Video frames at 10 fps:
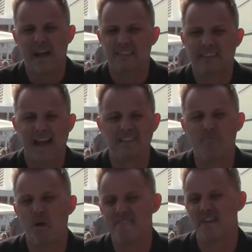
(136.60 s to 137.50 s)
That is
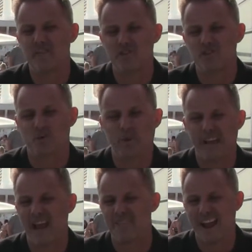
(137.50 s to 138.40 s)
my favourite shopping
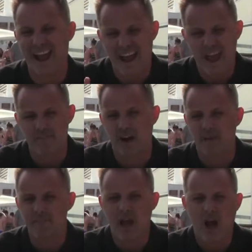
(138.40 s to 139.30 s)
area ever.
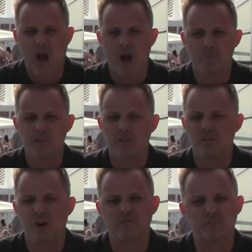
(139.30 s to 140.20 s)
Um, you can
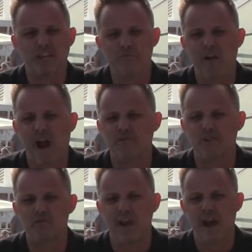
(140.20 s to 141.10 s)
go cheap Ralph
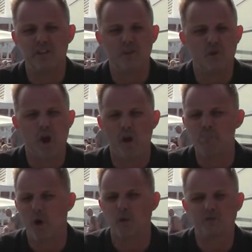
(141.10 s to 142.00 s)
Lauren, Hugo
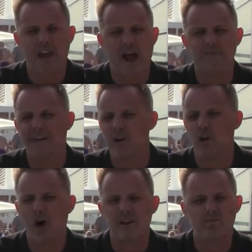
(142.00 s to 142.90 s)
Boss, Calvin
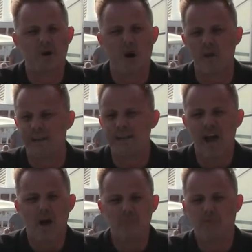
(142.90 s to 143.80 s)
Klein, Armani,
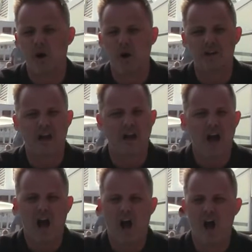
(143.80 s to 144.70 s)
Prada,
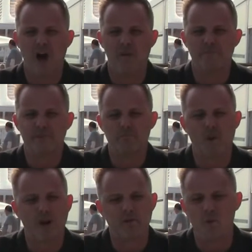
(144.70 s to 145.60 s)
um,
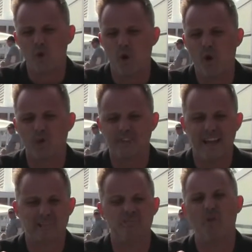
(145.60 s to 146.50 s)
Michael Kors.
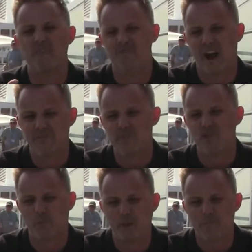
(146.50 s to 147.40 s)
It's my favourite
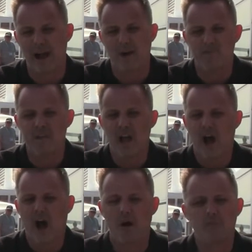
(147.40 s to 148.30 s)
shopping mall.
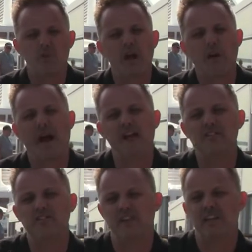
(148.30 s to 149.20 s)
Um, you can go out
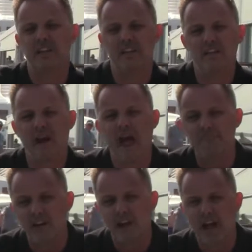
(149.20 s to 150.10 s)
into the
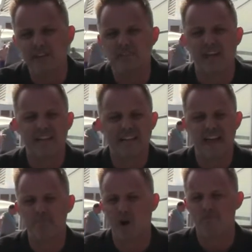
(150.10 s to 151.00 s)
Everglades, take an
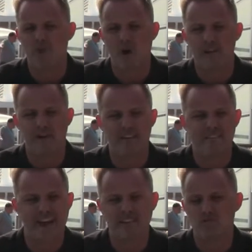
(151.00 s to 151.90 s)
airboat ride around
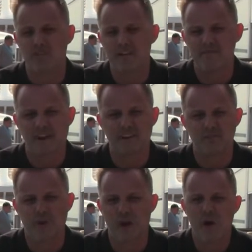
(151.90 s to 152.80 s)
that. That's great fun
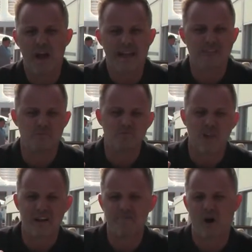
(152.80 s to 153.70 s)
as well. There's some
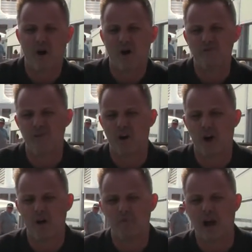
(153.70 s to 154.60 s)
great bars. You've got
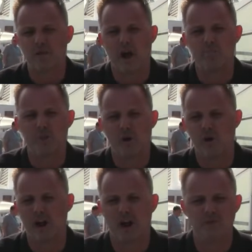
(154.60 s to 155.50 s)
um, Coco
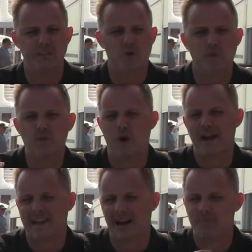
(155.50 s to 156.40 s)
Bongos, you've got
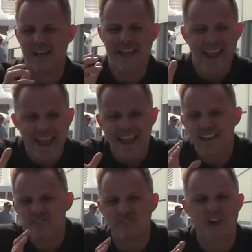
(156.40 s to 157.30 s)
nightclubs. It
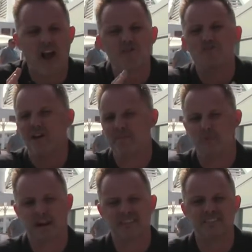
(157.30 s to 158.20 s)
is just a great great
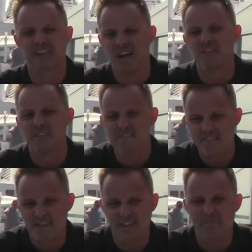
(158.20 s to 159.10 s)
place to
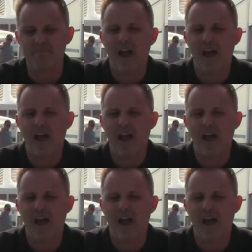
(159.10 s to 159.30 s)
visit.